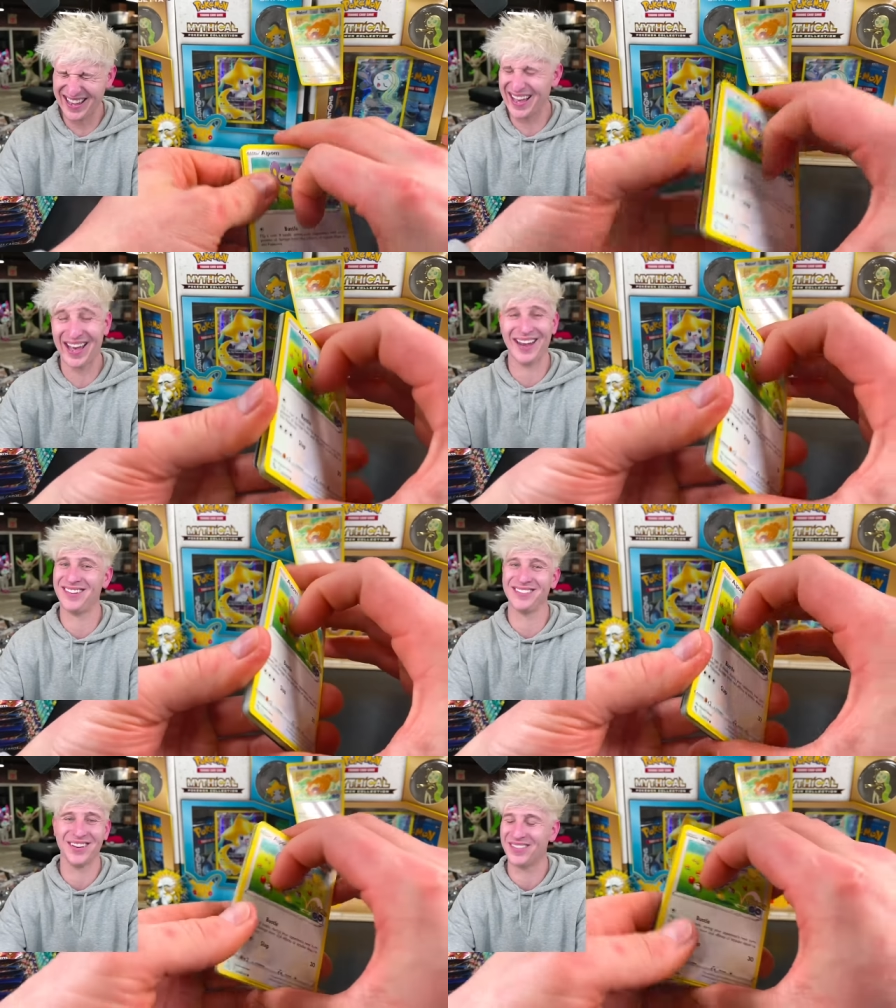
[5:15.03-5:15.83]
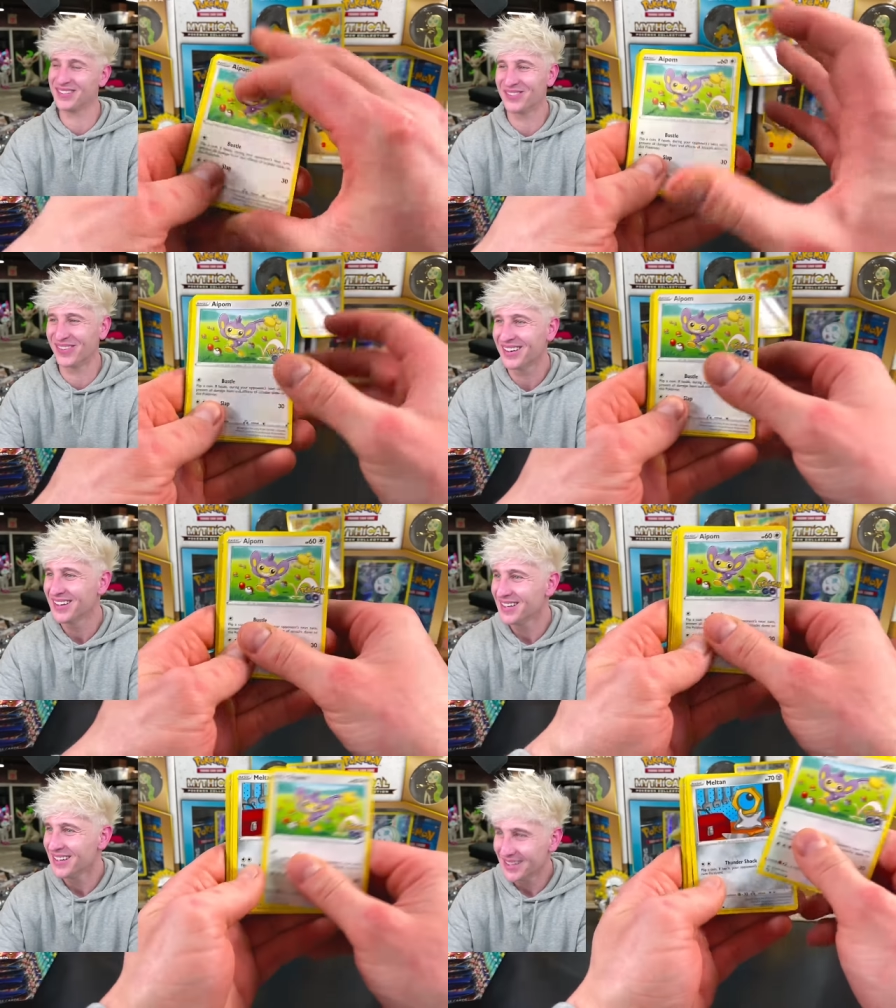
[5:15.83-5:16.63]
I don't know anymore.
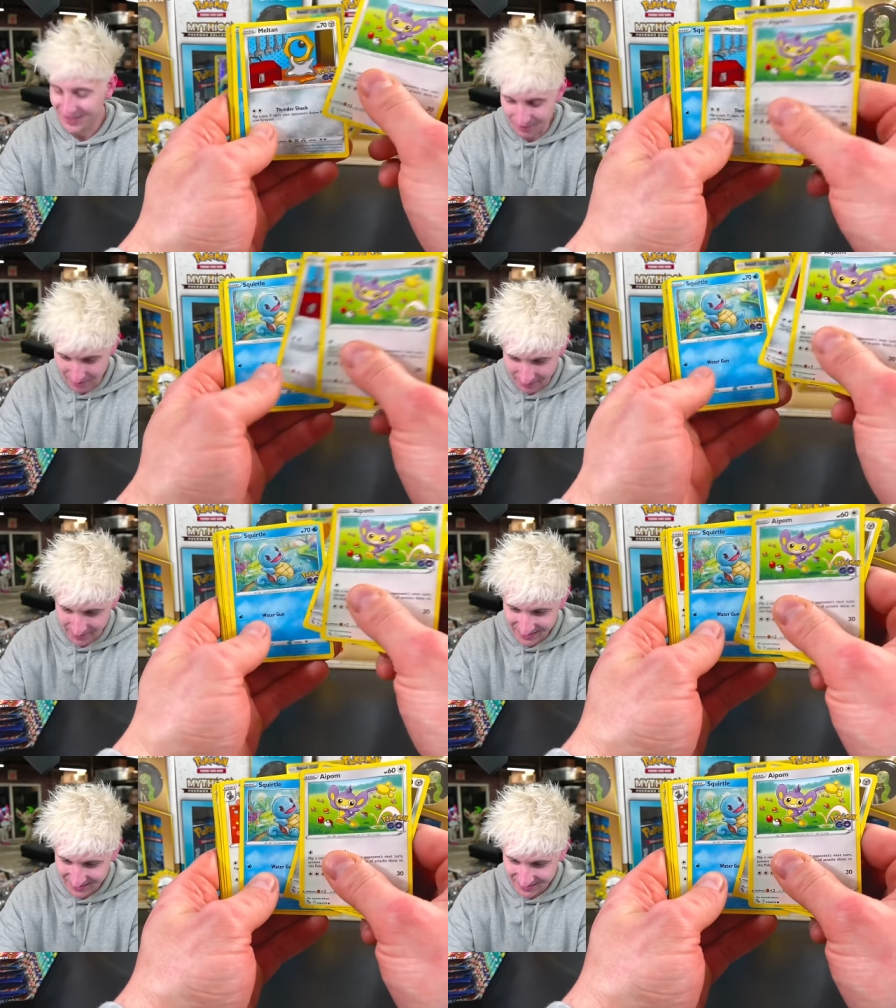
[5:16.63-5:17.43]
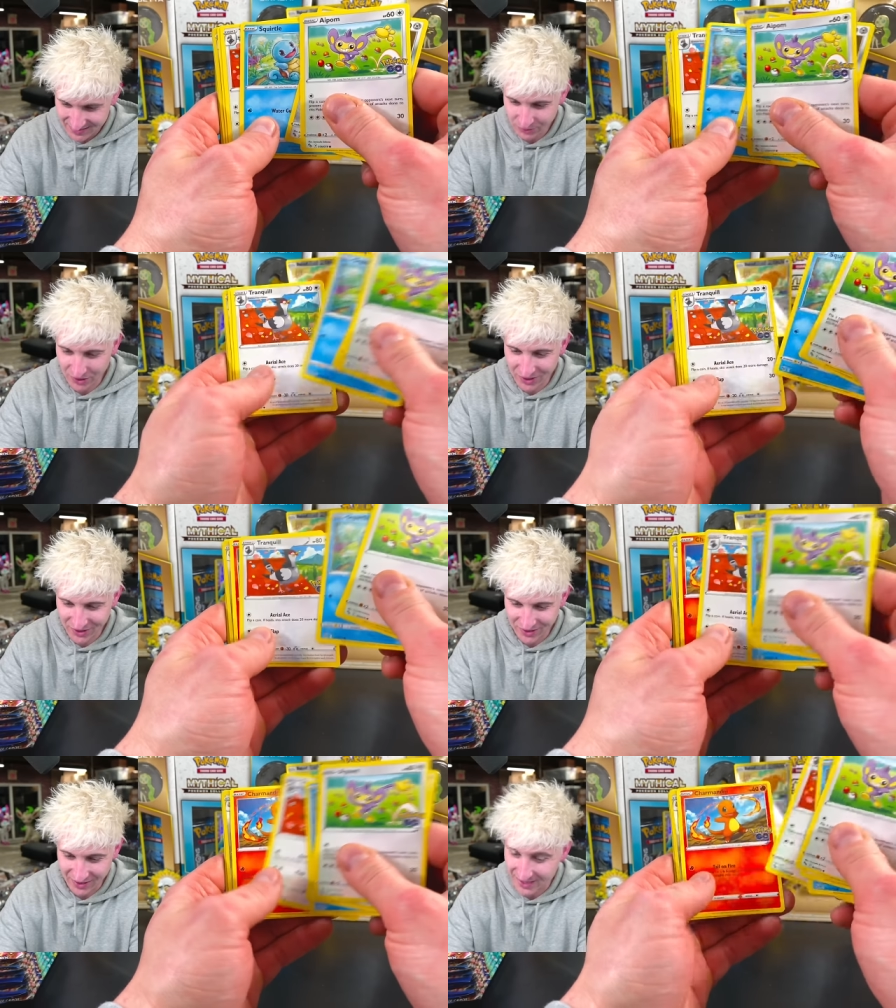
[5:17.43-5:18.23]
Come on, baby.
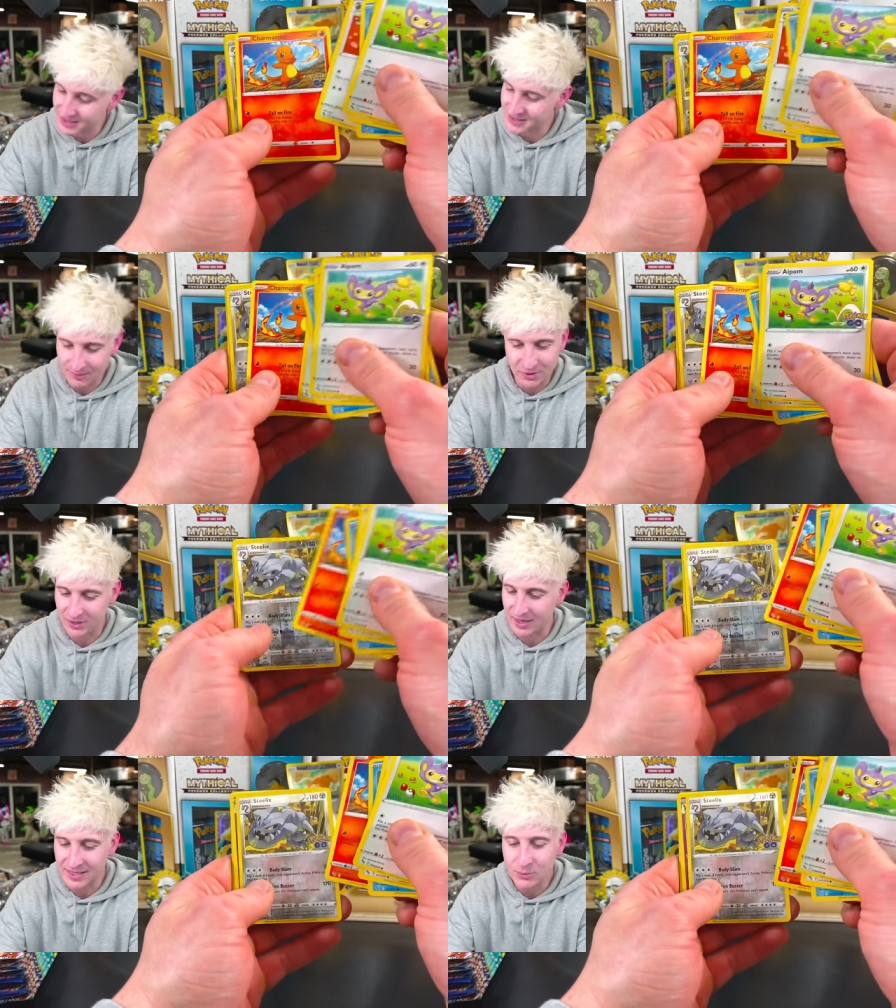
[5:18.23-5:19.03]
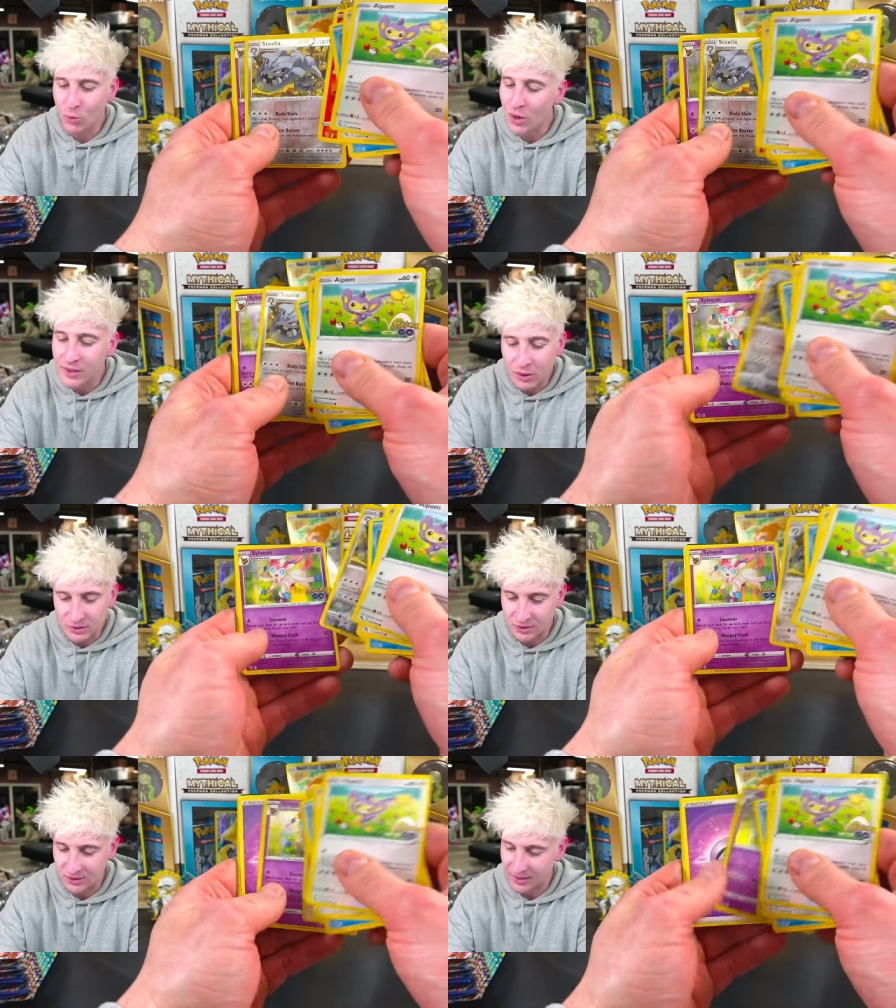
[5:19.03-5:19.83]
Squirtle. I need something good. I need one
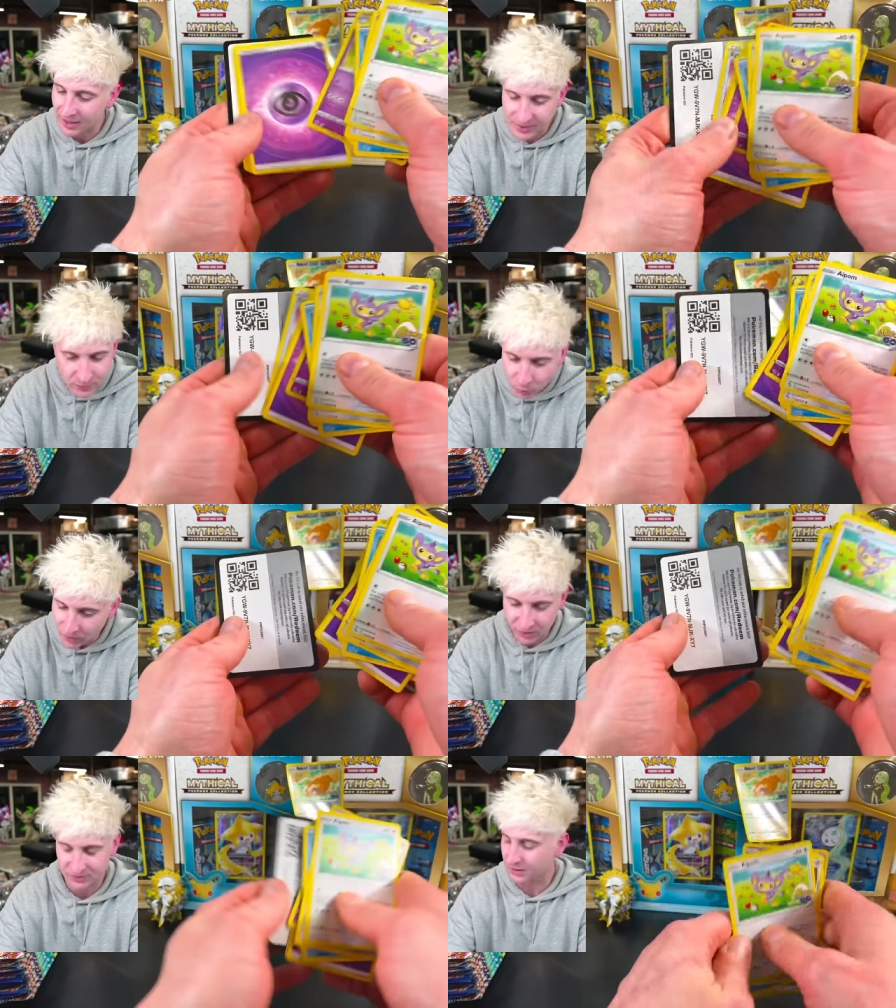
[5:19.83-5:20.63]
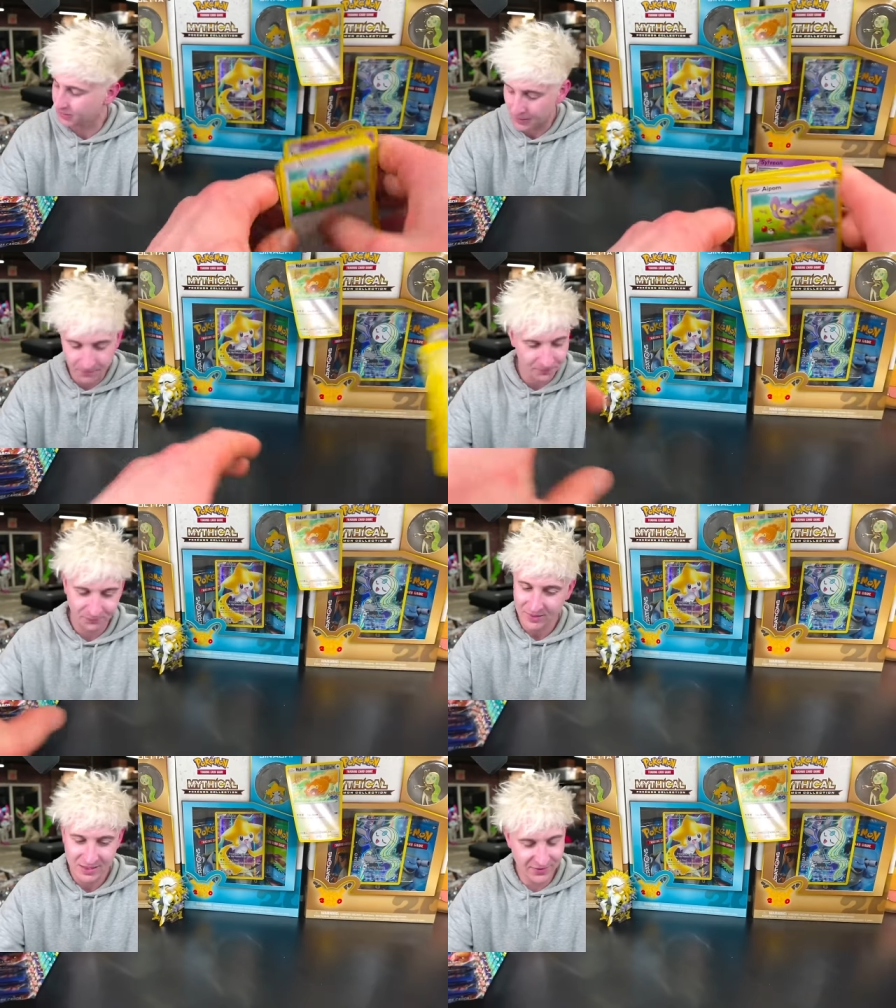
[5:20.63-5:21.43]
altar. I need one altar. Come on.
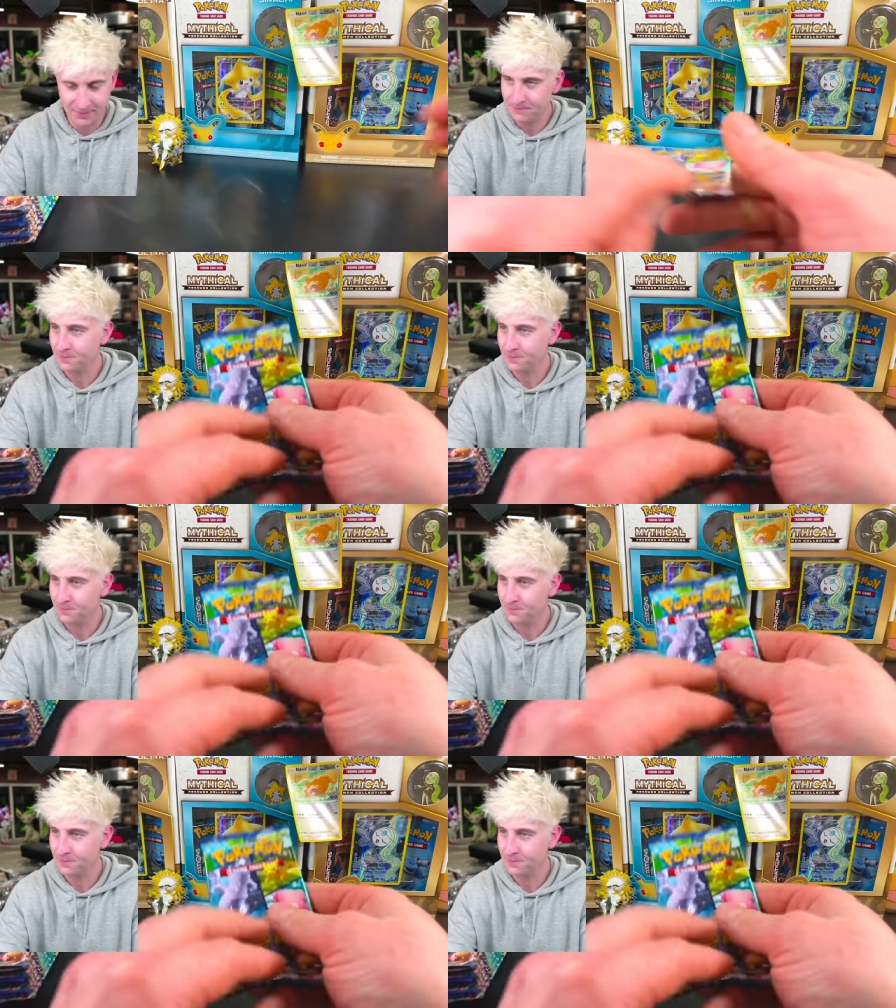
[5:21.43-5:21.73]
It's fine.